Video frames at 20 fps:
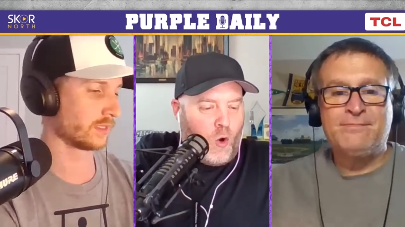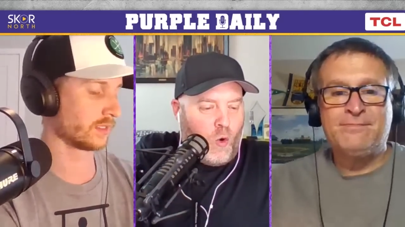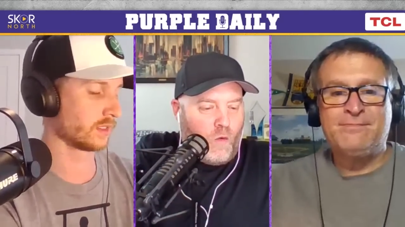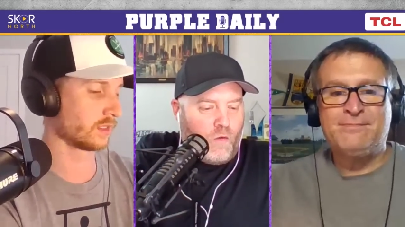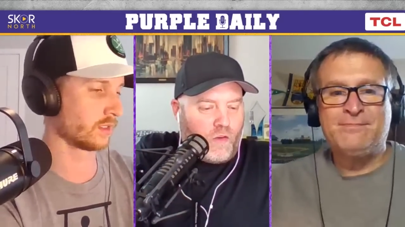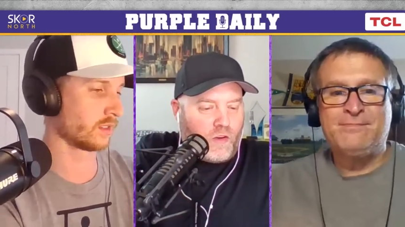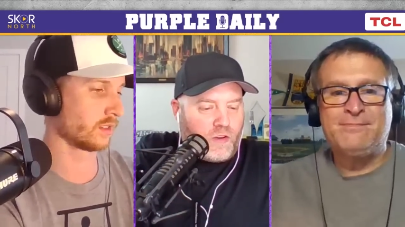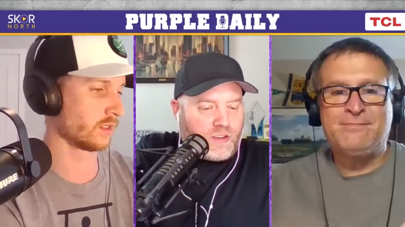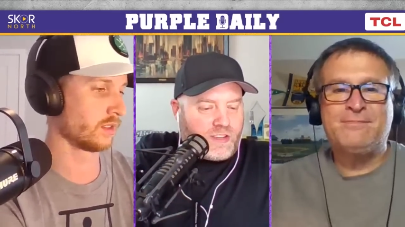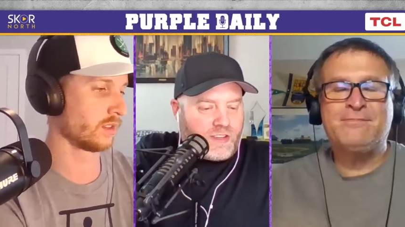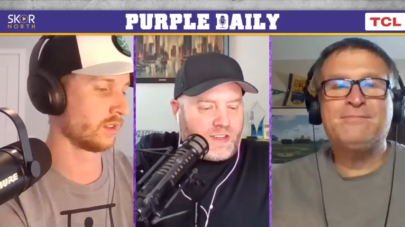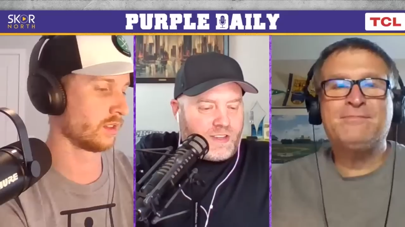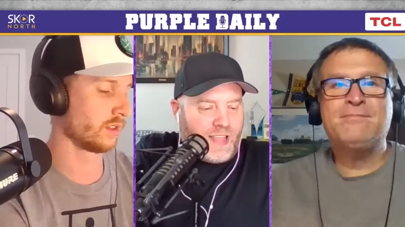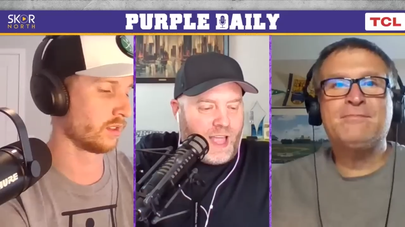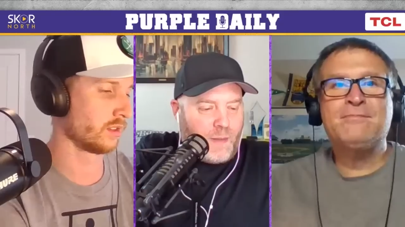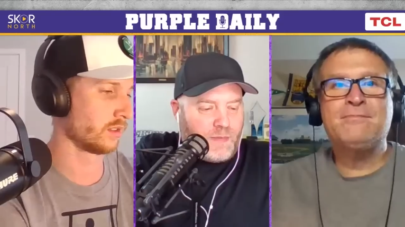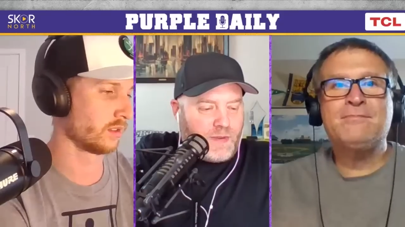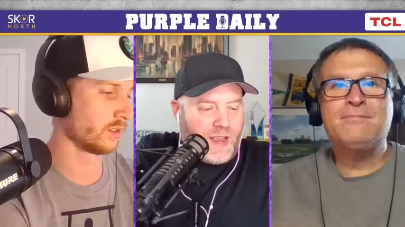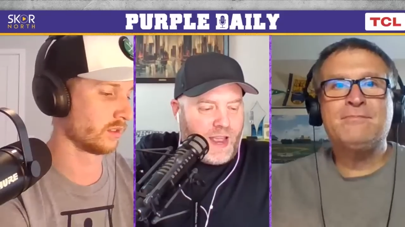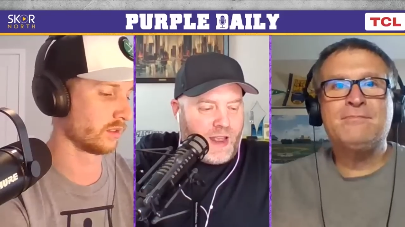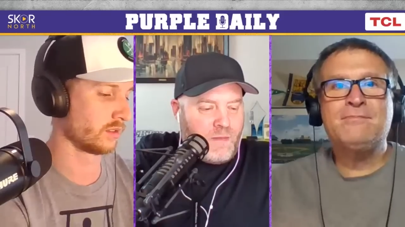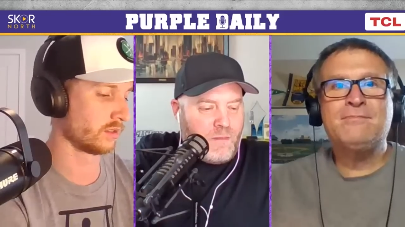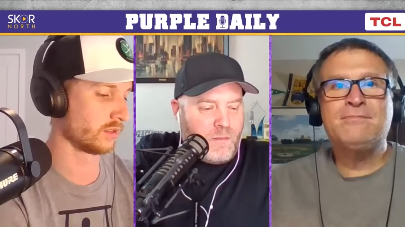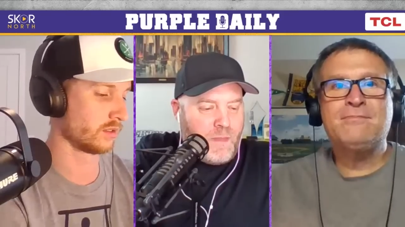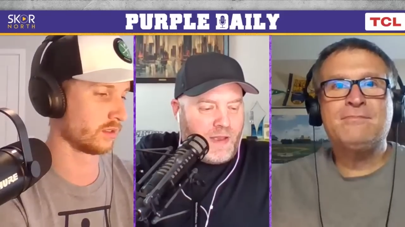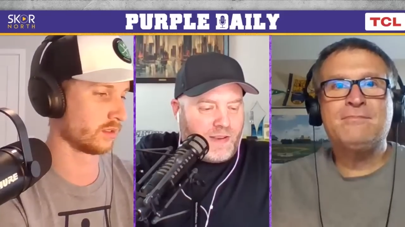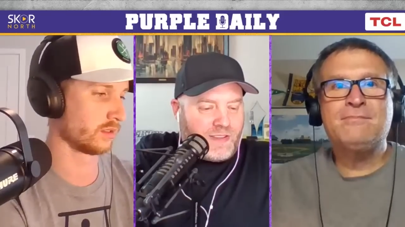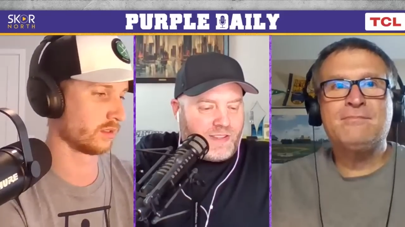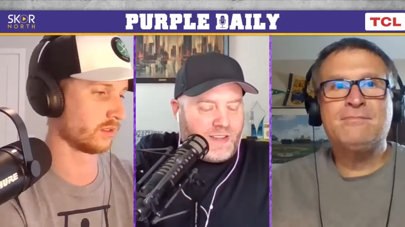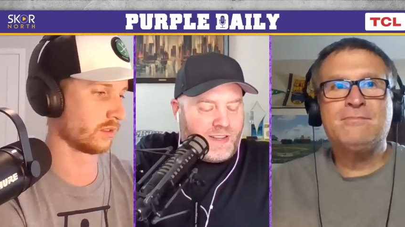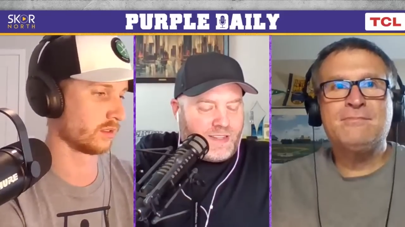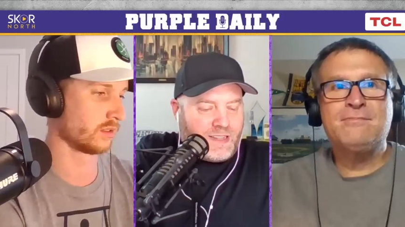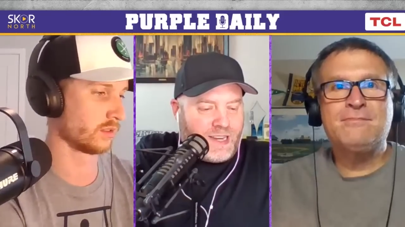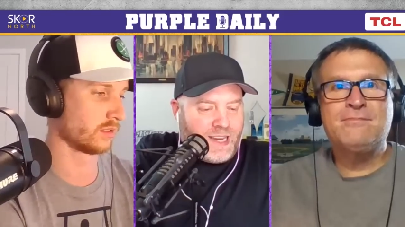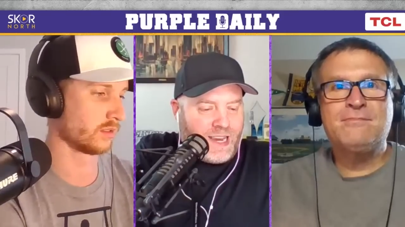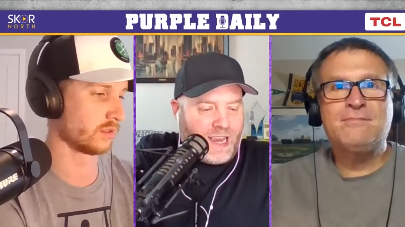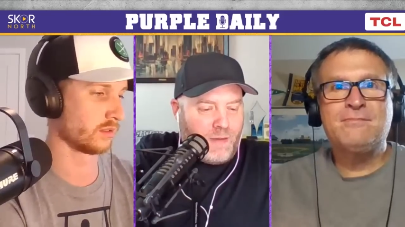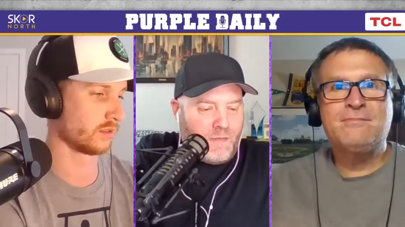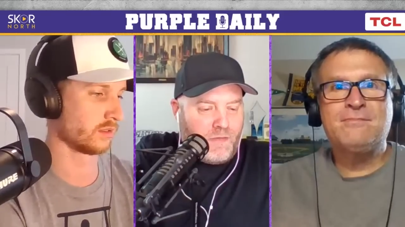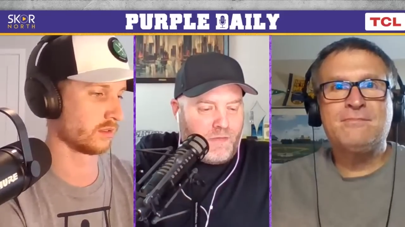Speaker 1: overslept and missed a
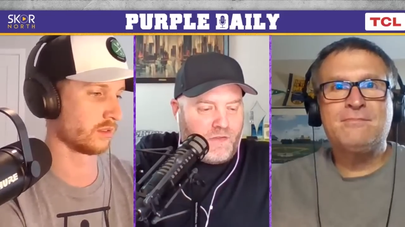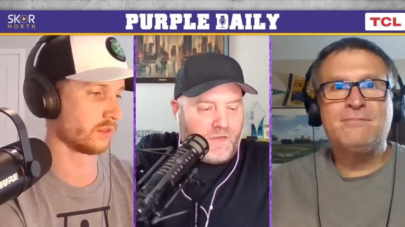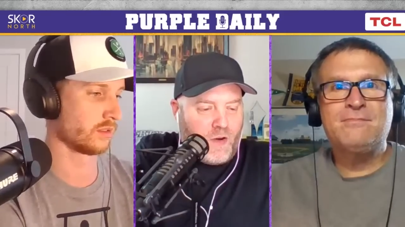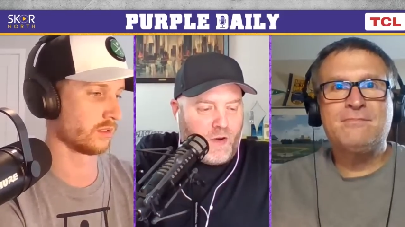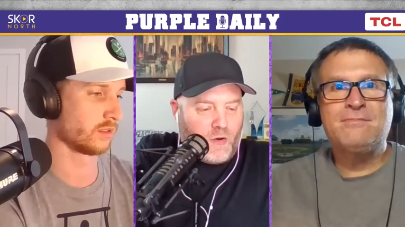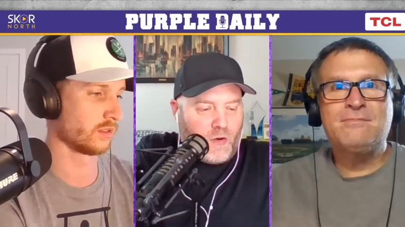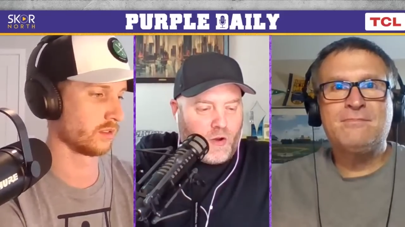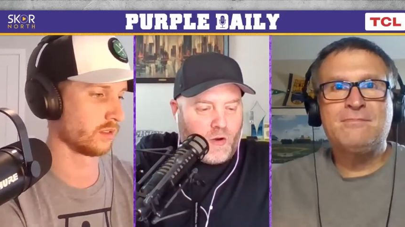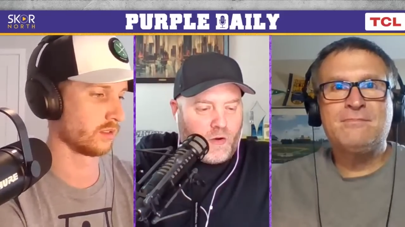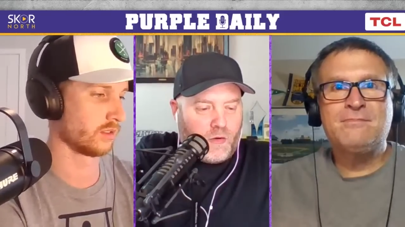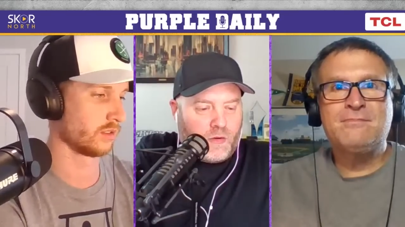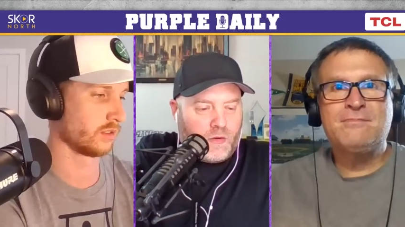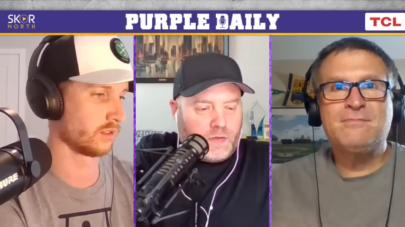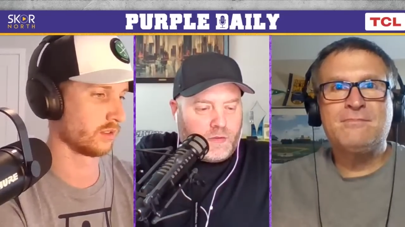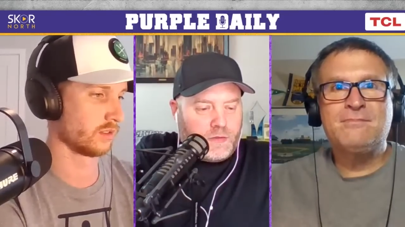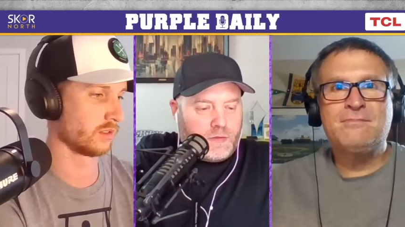team photo.